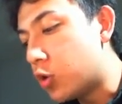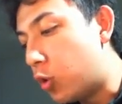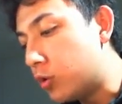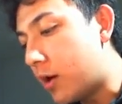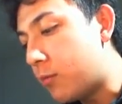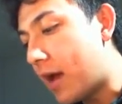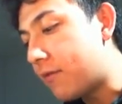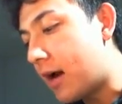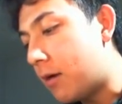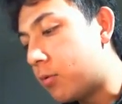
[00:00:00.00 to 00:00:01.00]
And this whole
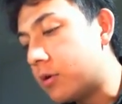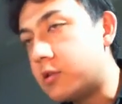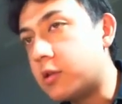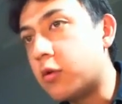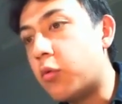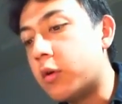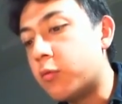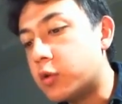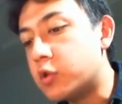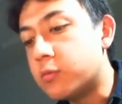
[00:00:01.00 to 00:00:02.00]
time we haven't outputted a
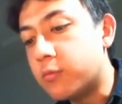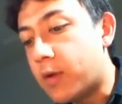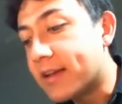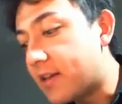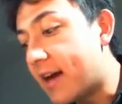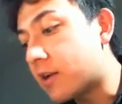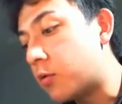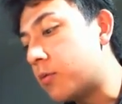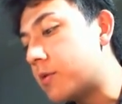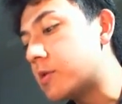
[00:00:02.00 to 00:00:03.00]
single 1, which is
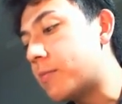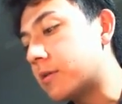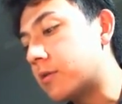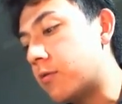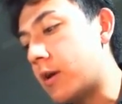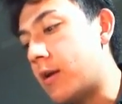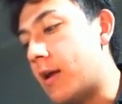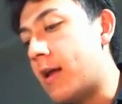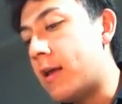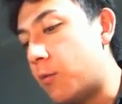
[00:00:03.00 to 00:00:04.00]
exactly what we expected,
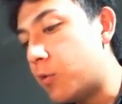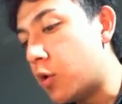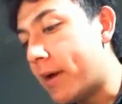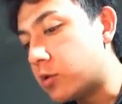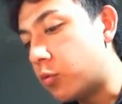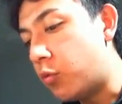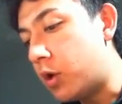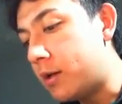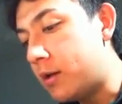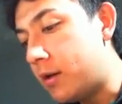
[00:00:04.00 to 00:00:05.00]
right? Then we go
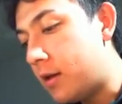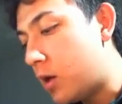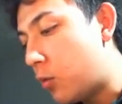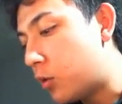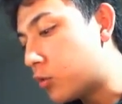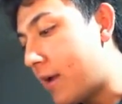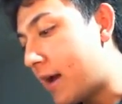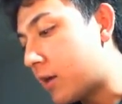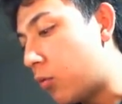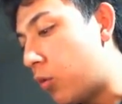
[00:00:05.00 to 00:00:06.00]
back to 1.
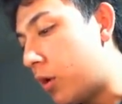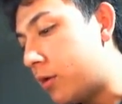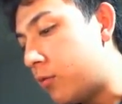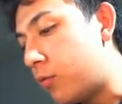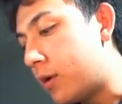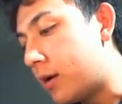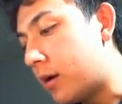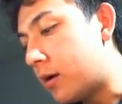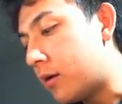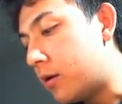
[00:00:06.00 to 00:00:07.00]
Once we're back at 1,
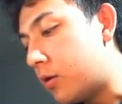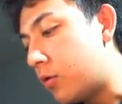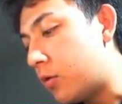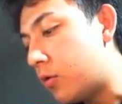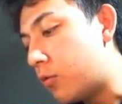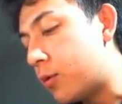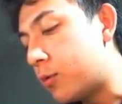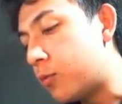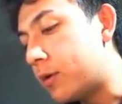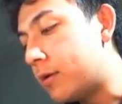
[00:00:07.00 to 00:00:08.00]

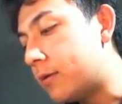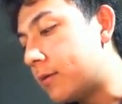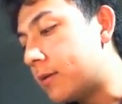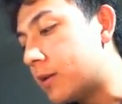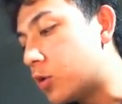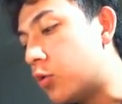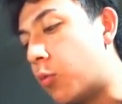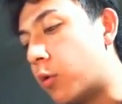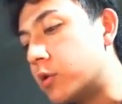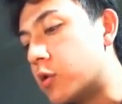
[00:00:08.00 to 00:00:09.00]
we
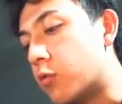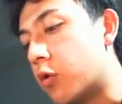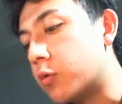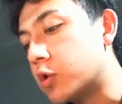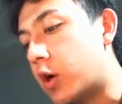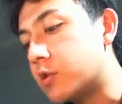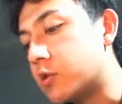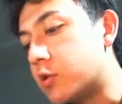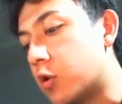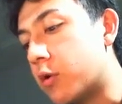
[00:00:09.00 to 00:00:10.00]
get two more 1s in a row,
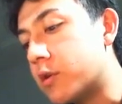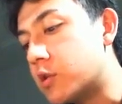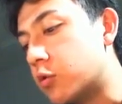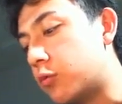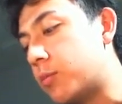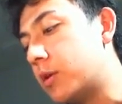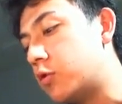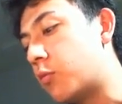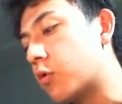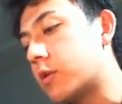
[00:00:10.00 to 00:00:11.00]
which causes us to go in this
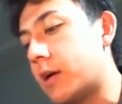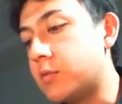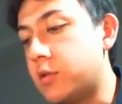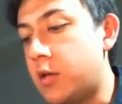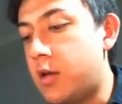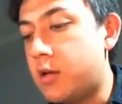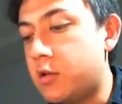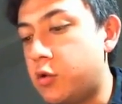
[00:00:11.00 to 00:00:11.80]
loop two more times.